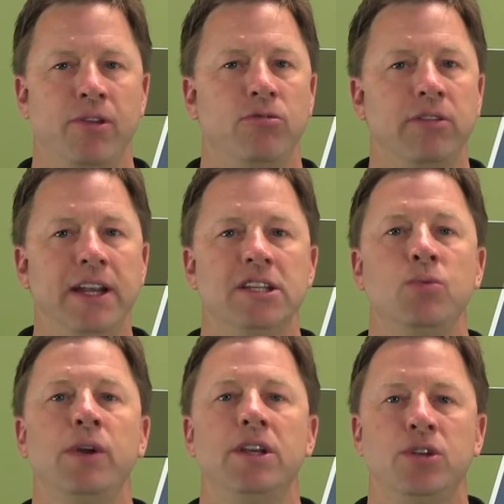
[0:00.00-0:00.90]
And the
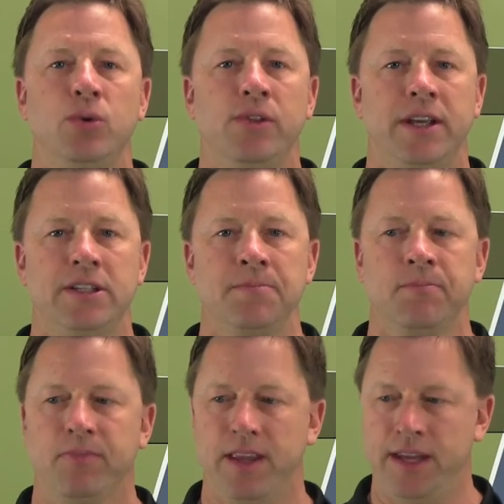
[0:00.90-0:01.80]
reason we do this
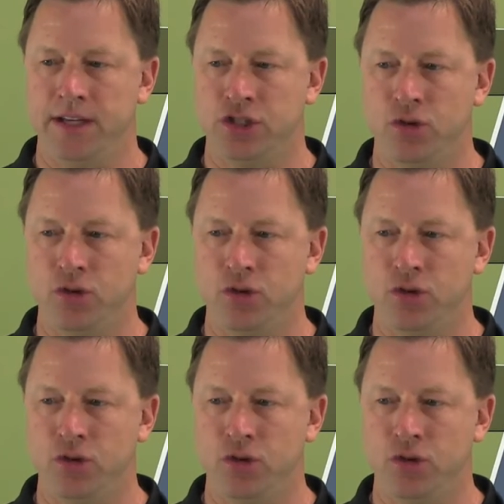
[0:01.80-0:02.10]
is